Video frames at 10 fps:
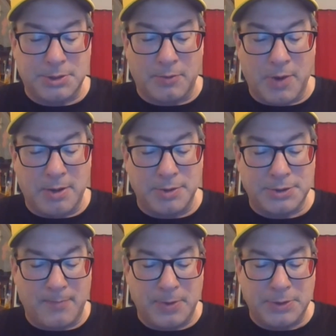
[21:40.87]
the
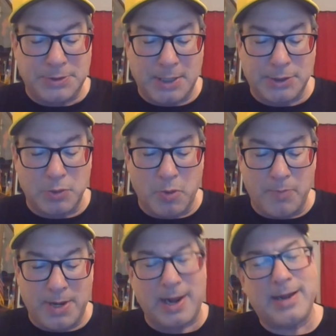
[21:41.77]
runners-up in Section
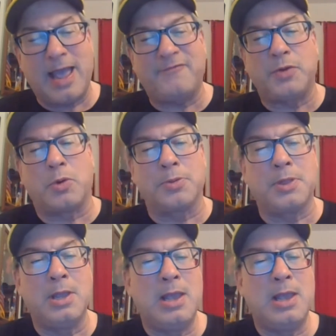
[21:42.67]
1 behind Avonworth,